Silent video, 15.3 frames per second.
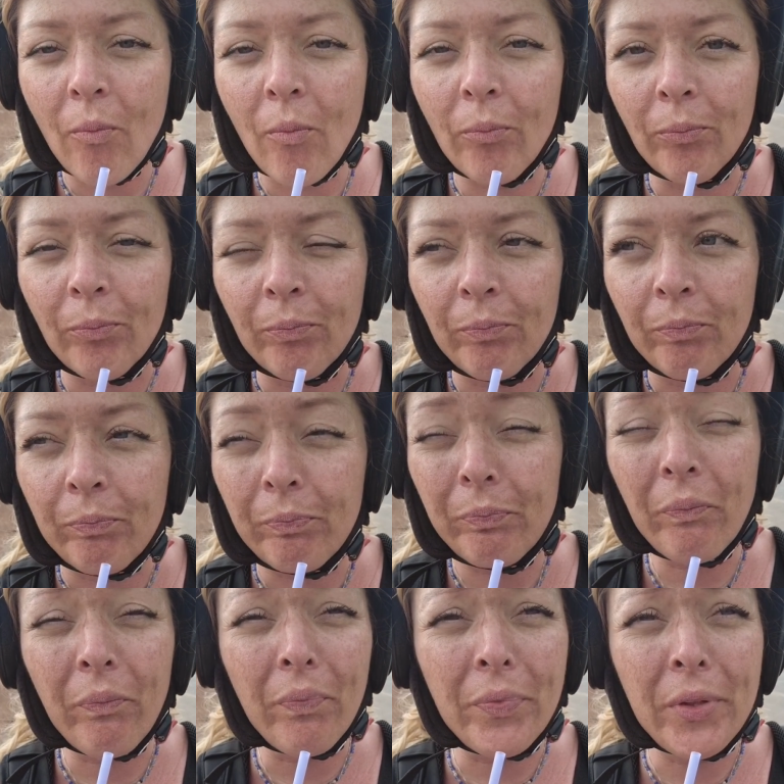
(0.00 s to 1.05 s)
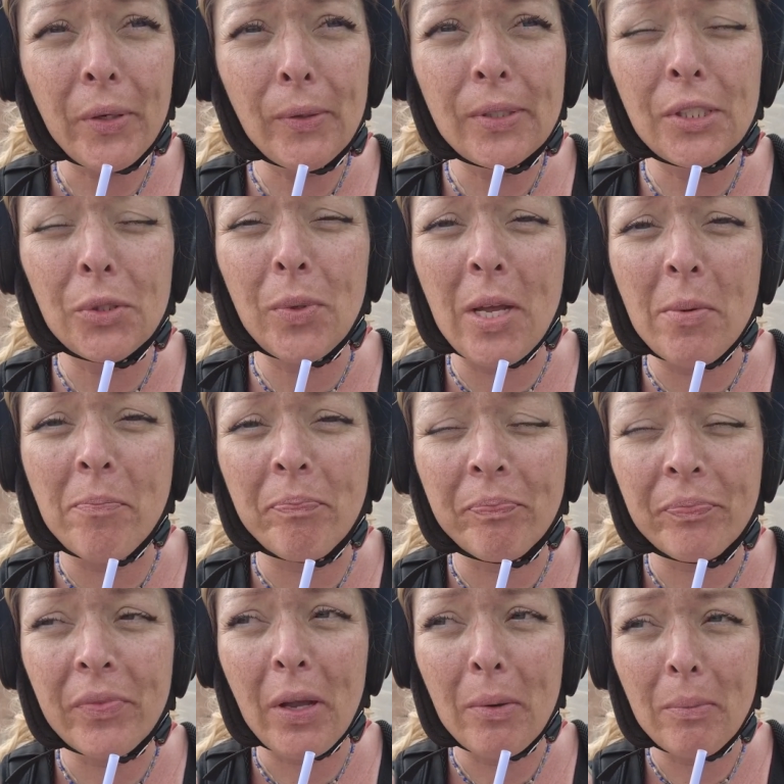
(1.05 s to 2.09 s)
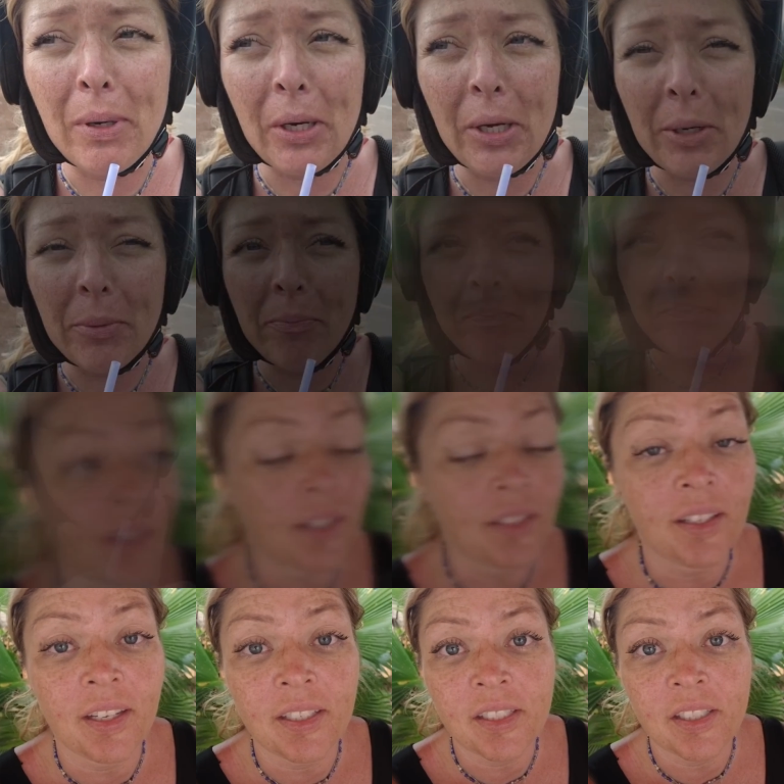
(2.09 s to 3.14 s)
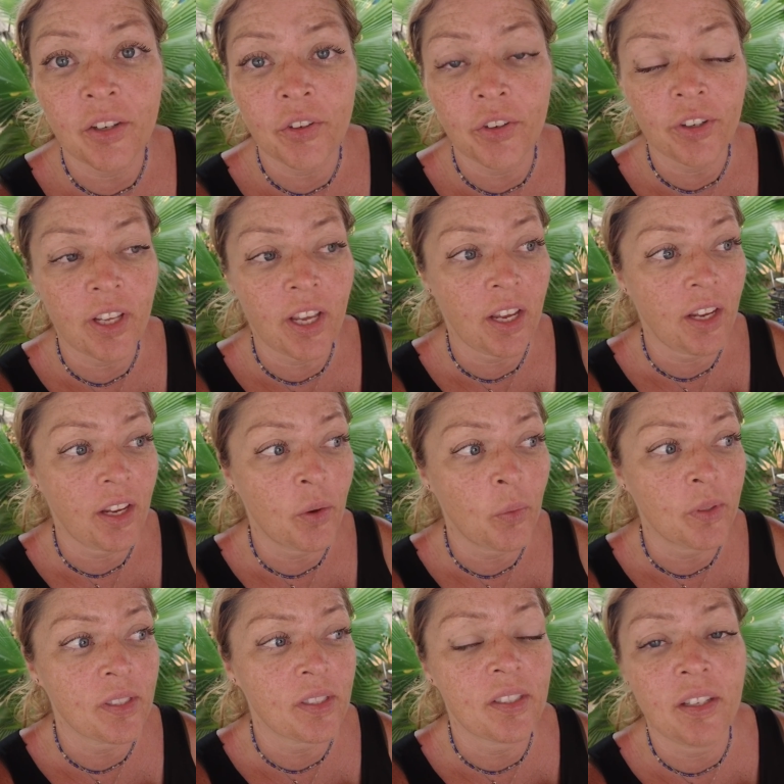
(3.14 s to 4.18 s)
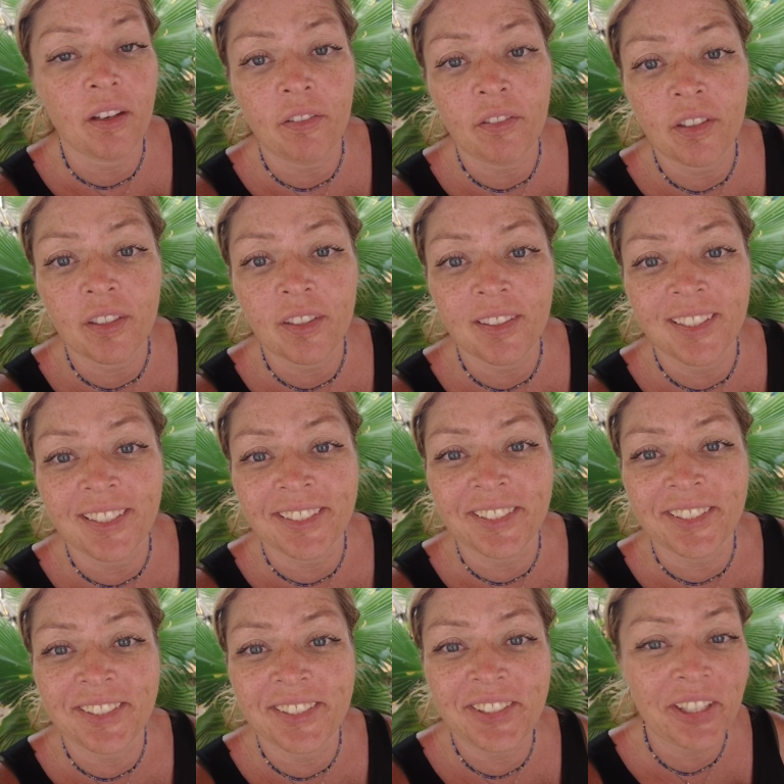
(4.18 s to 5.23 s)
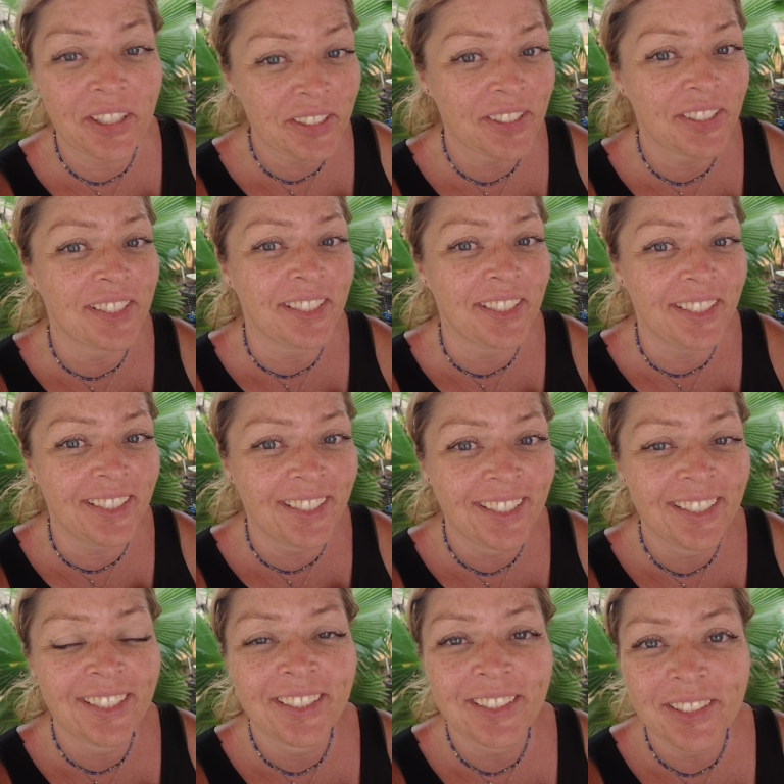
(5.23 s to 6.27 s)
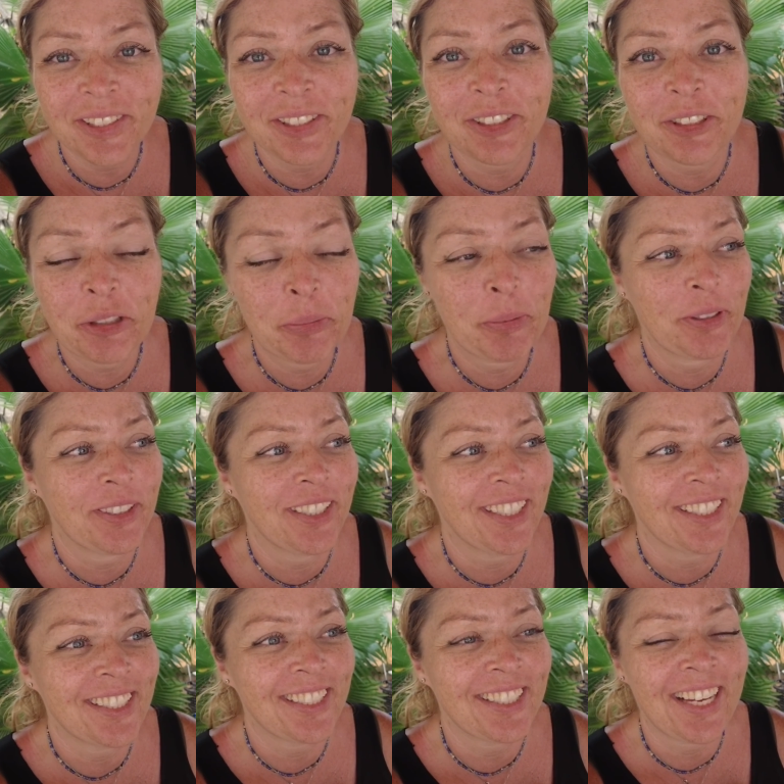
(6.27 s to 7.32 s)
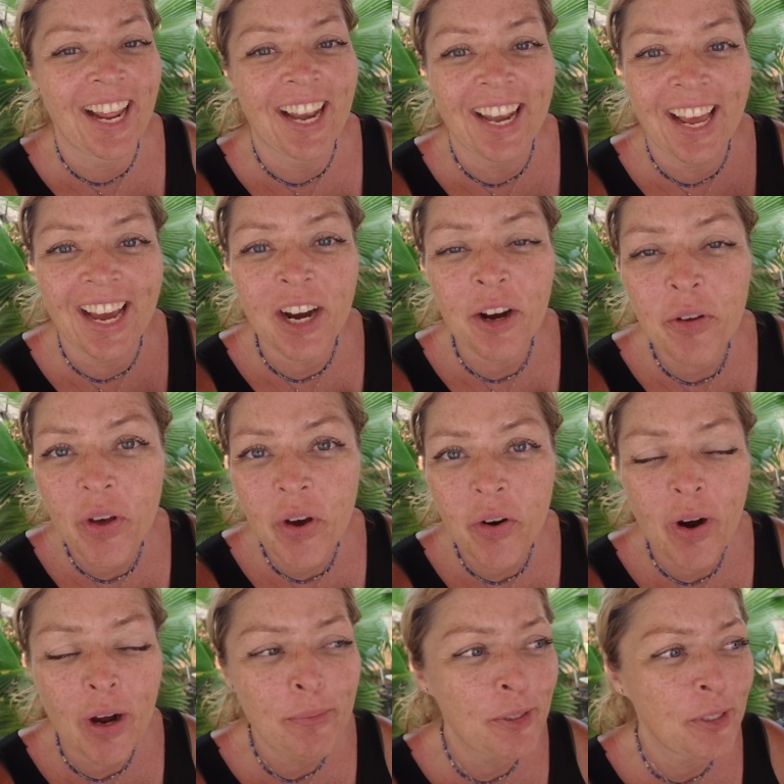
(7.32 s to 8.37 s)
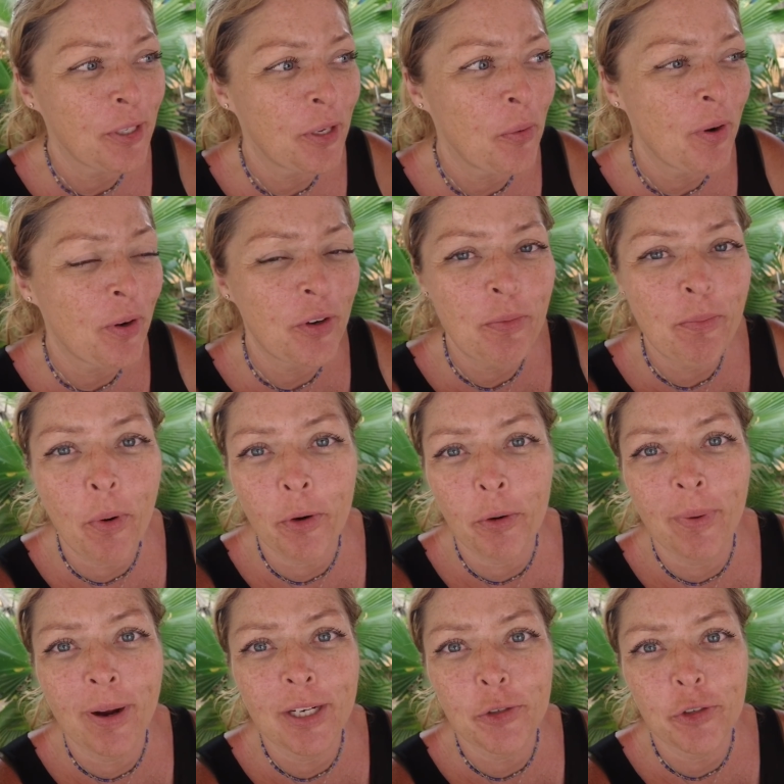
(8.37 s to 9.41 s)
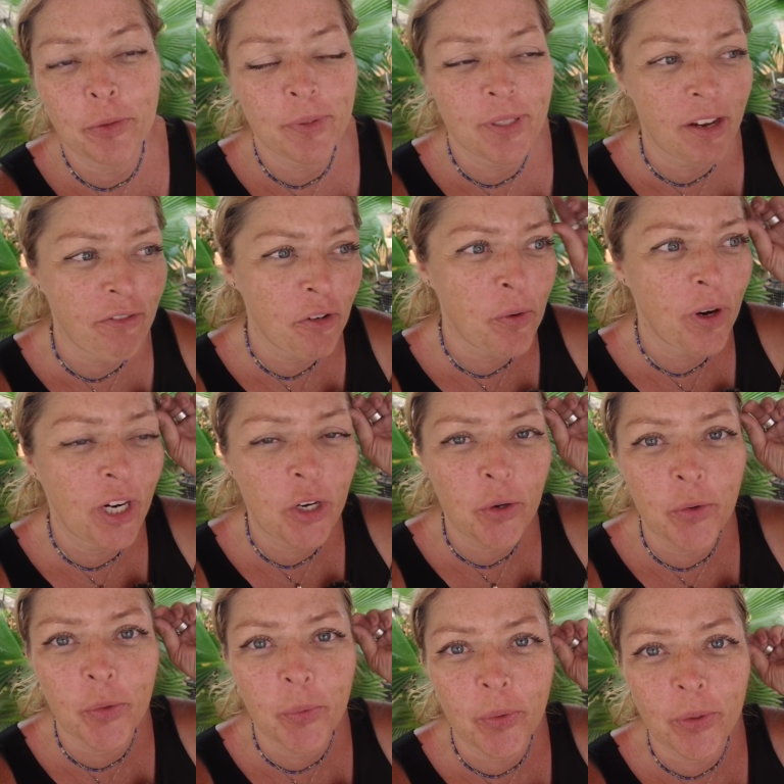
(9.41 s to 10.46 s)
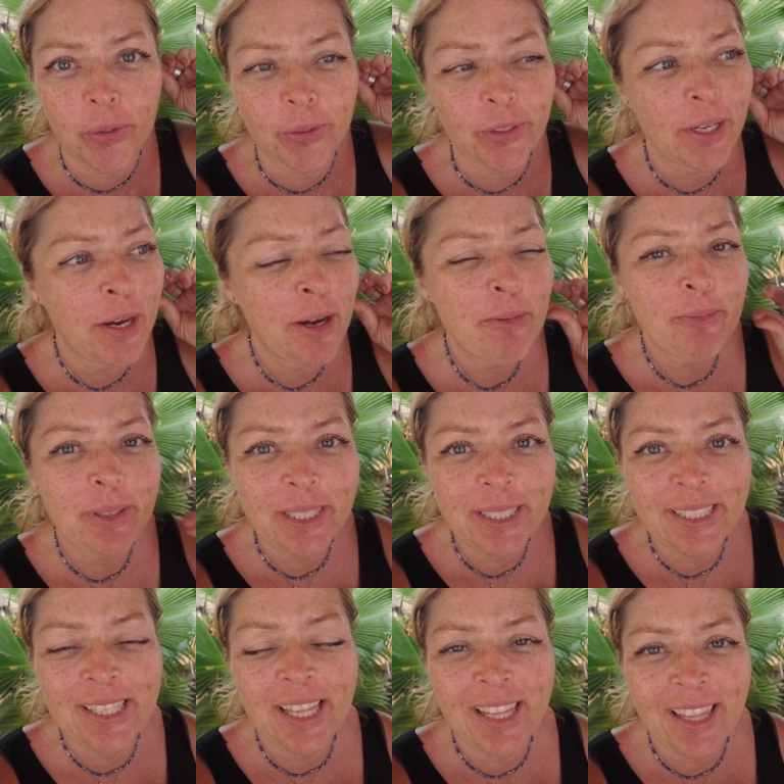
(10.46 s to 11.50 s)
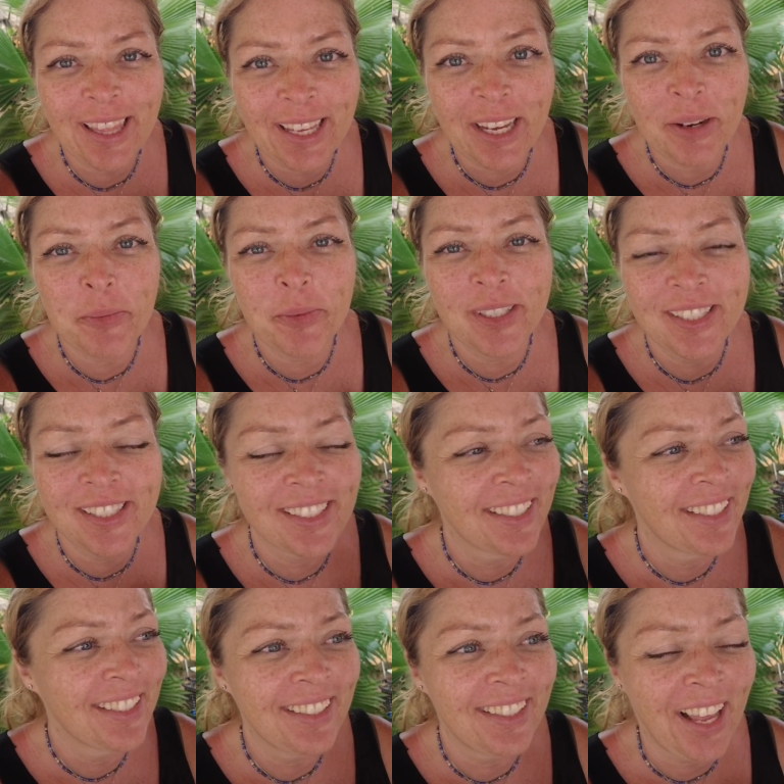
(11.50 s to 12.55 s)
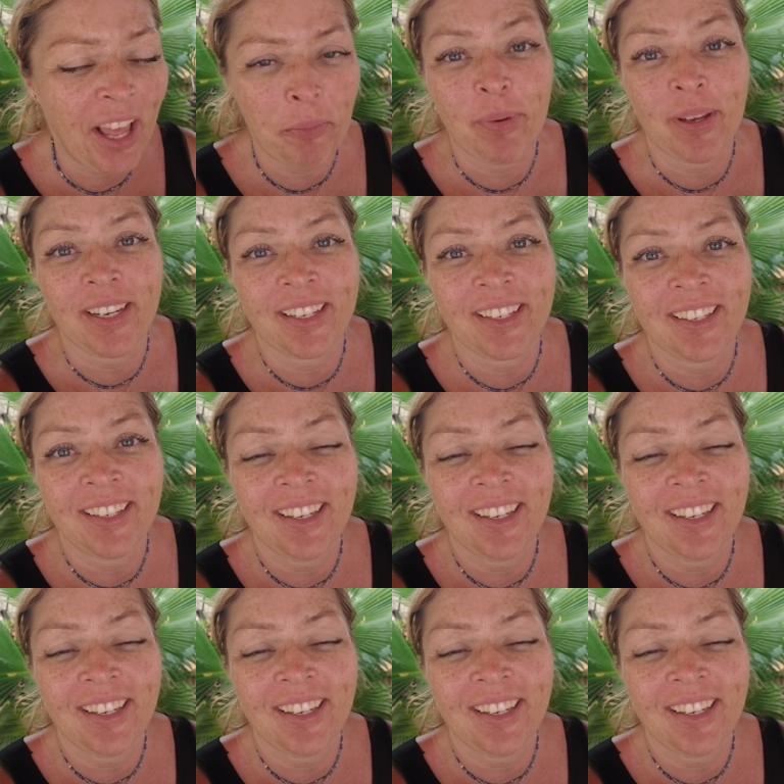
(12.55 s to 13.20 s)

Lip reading: It was sweet, but good. That last 100K was definitely dusty, super dusty. Now though, I'm just gonna want to do motorbike trips everywhere I go in the world because that was epic.